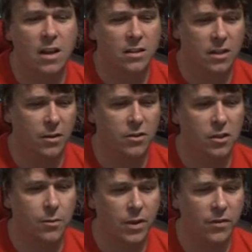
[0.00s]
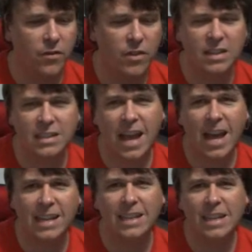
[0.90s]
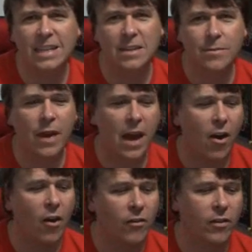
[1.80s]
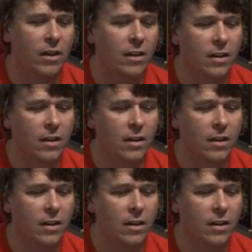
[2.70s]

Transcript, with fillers: So I took a bit of a risk there and it didn't pay off.